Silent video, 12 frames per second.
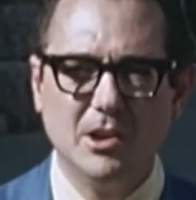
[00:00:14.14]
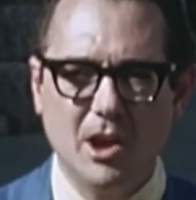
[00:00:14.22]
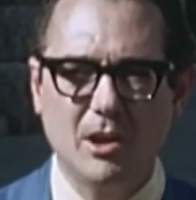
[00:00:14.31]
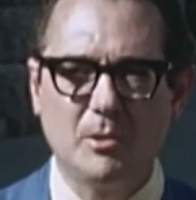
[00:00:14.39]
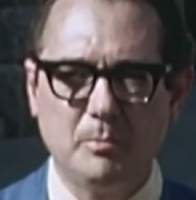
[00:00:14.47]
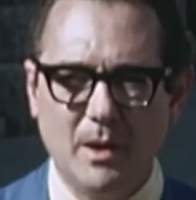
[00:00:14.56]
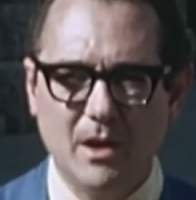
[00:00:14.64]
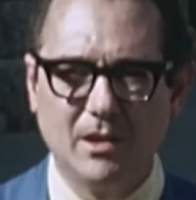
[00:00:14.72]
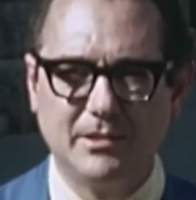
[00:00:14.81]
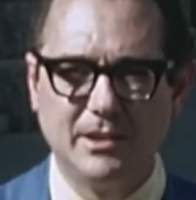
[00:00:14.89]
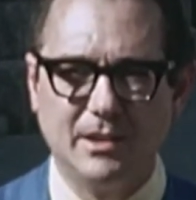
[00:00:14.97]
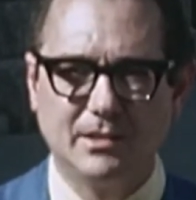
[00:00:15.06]
Gutter
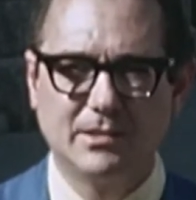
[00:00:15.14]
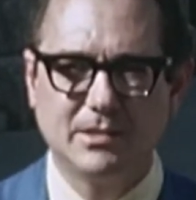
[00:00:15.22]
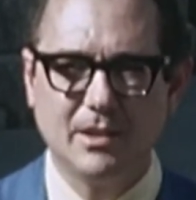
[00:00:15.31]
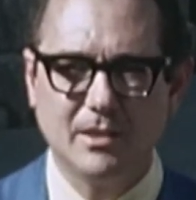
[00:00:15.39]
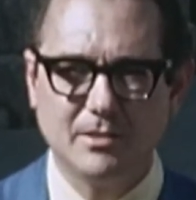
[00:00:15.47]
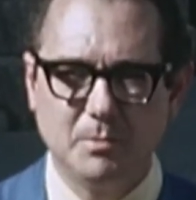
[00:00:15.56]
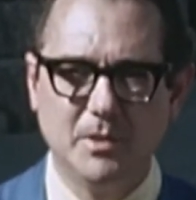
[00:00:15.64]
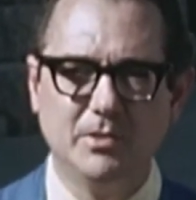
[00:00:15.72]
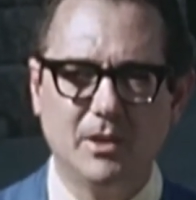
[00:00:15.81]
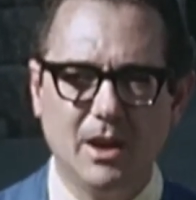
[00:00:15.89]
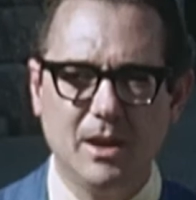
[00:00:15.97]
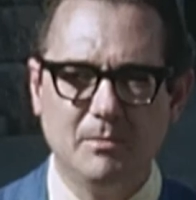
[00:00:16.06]
politics has
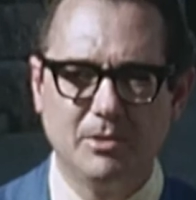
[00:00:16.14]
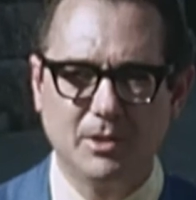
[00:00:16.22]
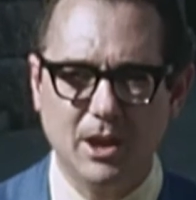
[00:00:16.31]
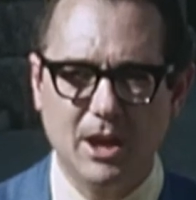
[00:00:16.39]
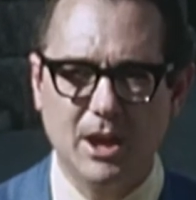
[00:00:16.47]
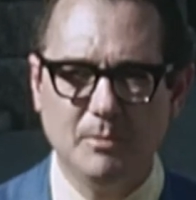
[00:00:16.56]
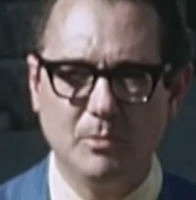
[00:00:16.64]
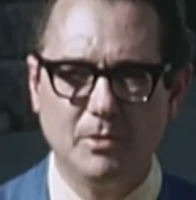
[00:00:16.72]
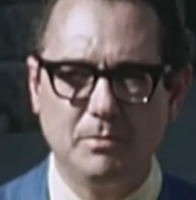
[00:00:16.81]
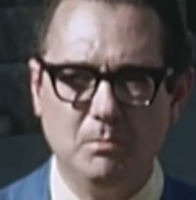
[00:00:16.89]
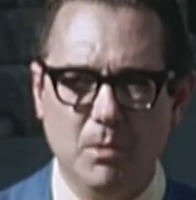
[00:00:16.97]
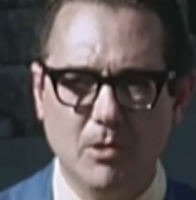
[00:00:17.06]
been the name of the game,
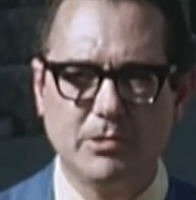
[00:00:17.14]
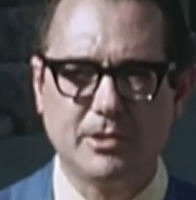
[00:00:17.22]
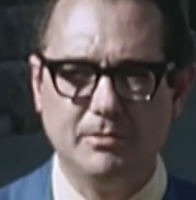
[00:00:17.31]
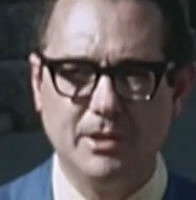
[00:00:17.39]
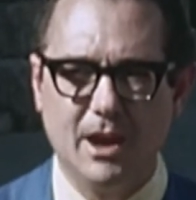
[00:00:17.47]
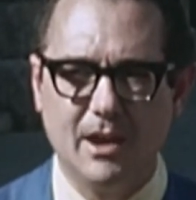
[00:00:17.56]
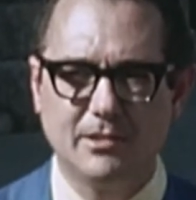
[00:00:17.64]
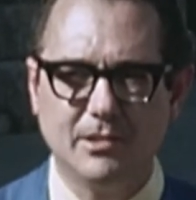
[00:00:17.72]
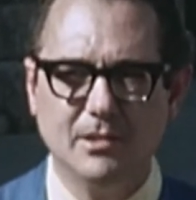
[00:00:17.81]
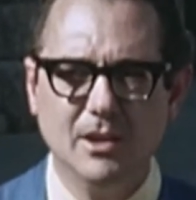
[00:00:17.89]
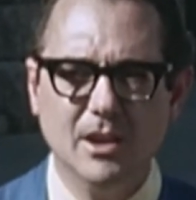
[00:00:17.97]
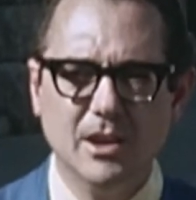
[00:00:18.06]
with most of the
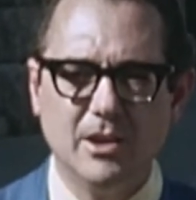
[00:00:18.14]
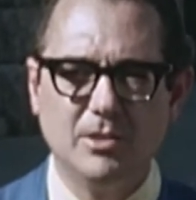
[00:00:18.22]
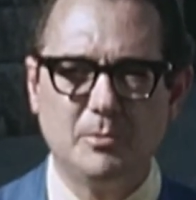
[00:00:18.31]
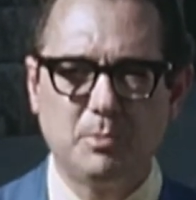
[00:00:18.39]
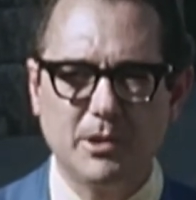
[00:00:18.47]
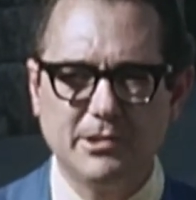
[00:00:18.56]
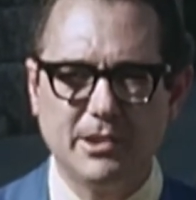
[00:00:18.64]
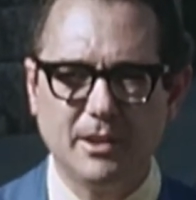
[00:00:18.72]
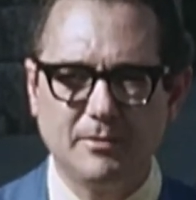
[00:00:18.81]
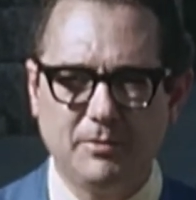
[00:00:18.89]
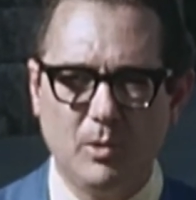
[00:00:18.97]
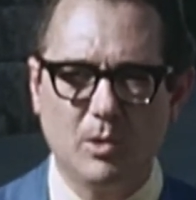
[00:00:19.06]
action in the
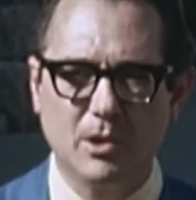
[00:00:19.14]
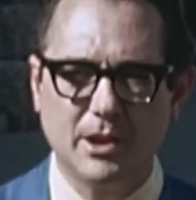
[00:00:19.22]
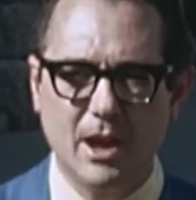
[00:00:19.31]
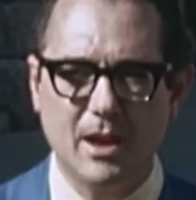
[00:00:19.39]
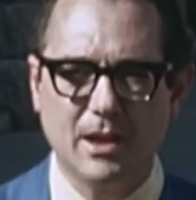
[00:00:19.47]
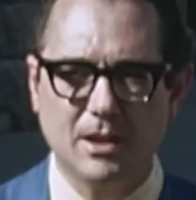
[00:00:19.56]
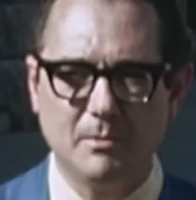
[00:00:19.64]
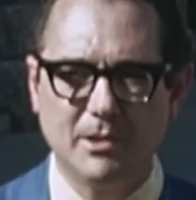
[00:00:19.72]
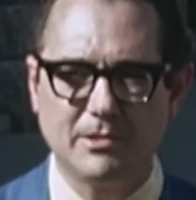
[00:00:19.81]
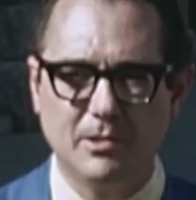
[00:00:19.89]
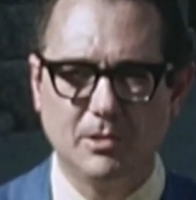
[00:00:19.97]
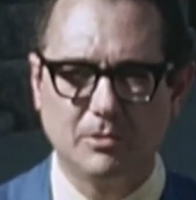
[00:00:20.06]
Precinct 4 County
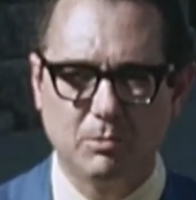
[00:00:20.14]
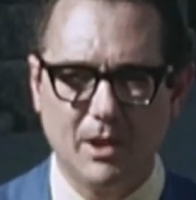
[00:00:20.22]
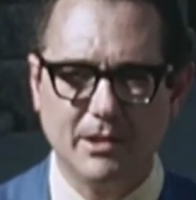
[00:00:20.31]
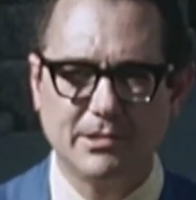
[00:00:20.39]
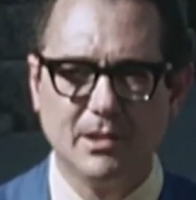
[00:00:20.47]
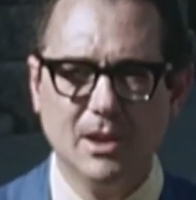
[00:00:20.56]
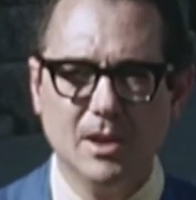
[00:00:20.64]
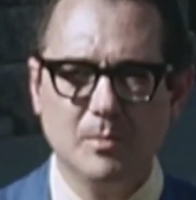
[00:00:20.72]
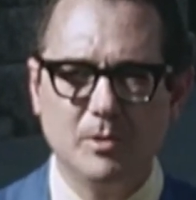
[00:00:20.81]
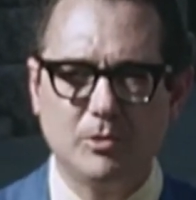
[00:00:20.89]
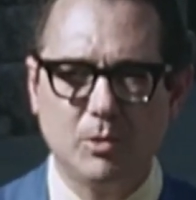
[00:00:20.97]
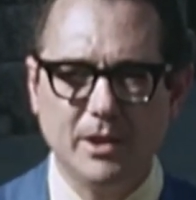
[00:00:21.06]
Commissioner's race
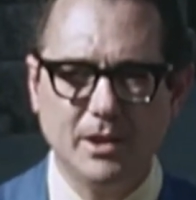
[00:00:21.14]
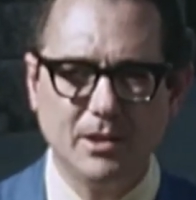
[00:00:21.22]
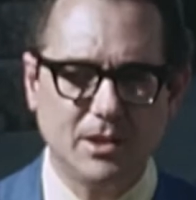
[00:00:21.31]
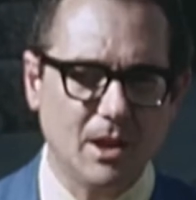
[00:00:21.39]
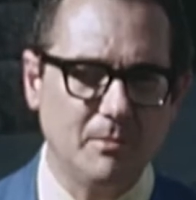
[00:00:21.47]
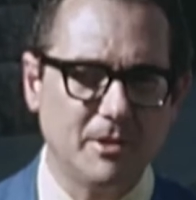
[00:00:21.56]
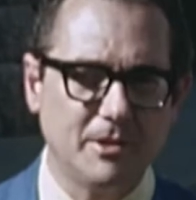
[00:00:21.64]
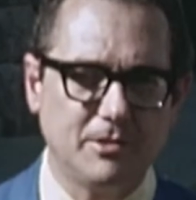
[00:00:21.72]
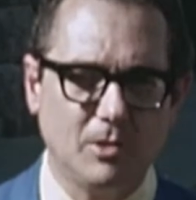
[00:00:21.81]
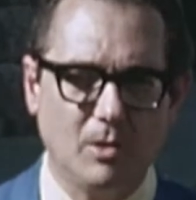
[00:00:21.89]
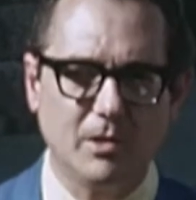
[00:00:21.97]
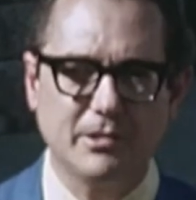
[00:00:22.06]
between incumbent
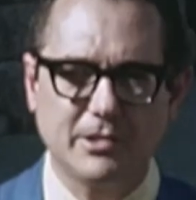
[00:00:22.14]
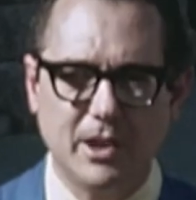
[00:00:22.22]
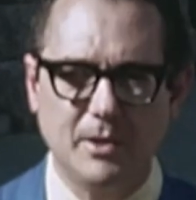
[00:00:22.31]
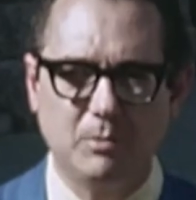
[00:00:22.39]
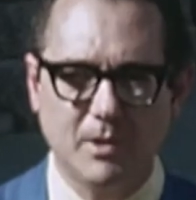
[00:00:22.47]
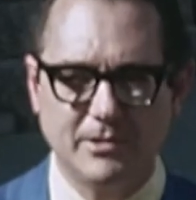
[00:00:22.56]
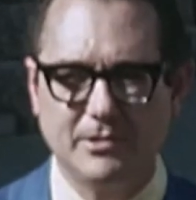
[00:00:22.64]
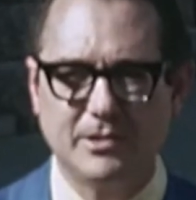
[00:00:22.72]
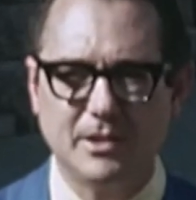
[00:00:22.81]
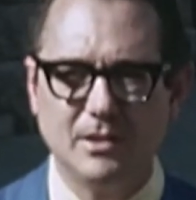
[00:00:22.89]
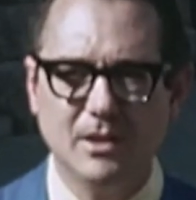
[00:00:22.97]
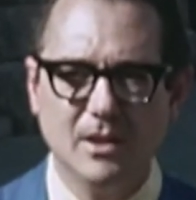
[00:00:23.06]
George Skeet
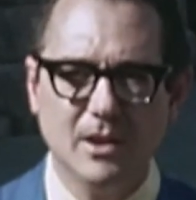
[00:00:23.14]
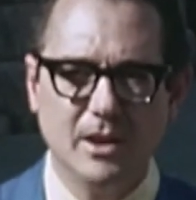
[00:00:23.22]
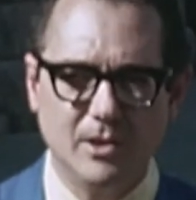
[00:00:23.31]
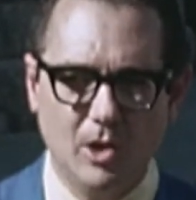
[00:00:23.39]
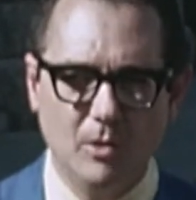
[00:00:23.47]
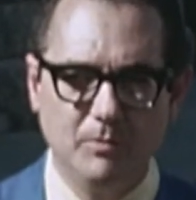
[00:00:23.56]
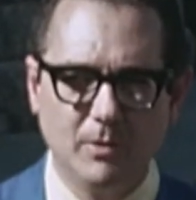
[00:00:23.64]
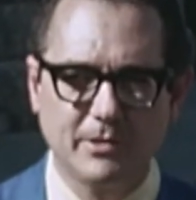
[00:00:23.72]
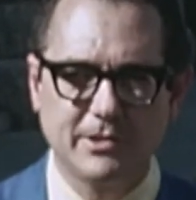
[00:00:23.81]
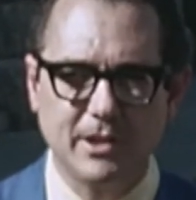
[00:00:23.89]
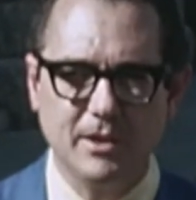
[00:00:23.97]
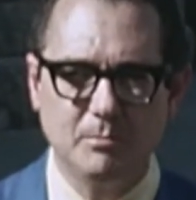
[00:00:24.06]
Richardson and hopeful
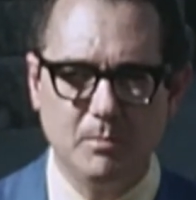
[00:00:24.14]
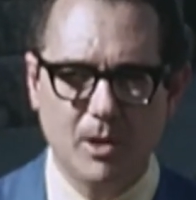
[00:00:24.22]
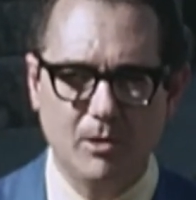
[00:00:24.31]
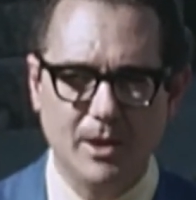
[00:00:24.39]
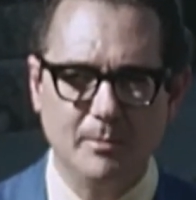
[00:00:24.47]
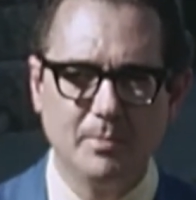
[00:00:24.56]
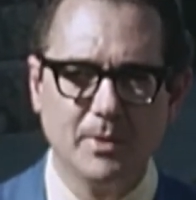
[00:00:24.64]
Steve Murrin.